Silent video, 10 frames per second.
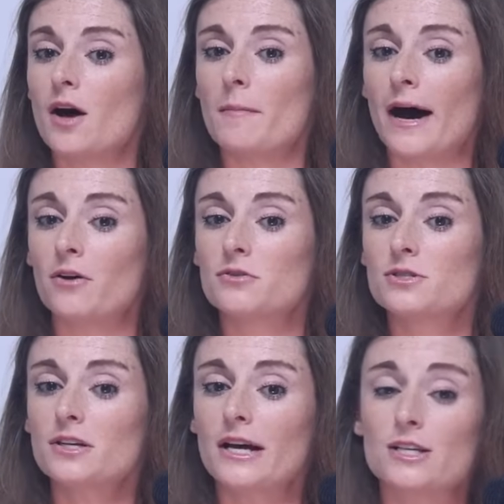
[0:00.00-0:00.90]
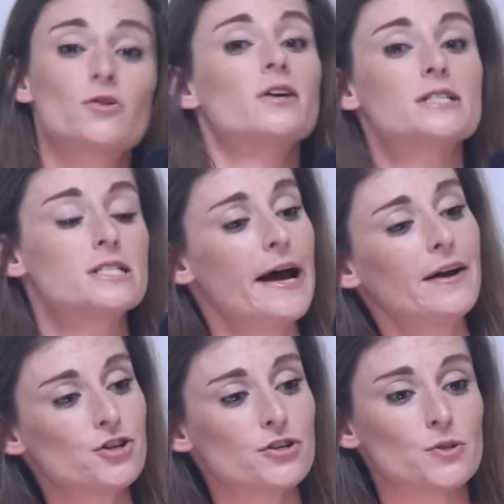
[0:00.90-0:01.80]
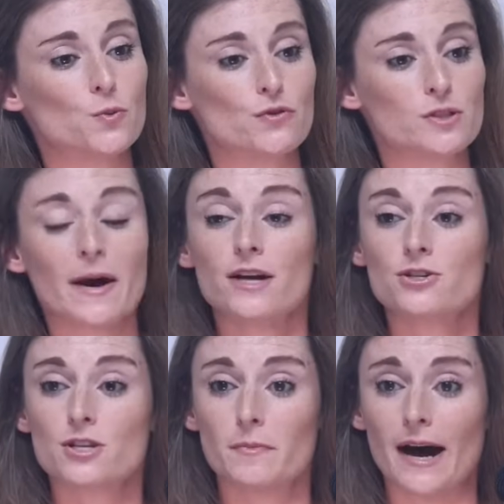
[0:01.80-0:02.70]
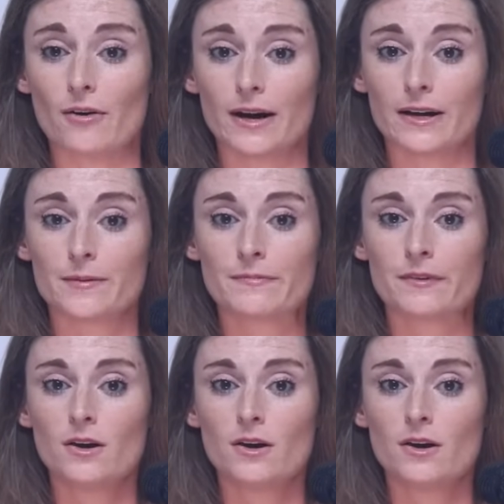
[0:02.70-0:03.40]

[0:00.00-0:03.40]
about Israel's intentions with respect to the barrier.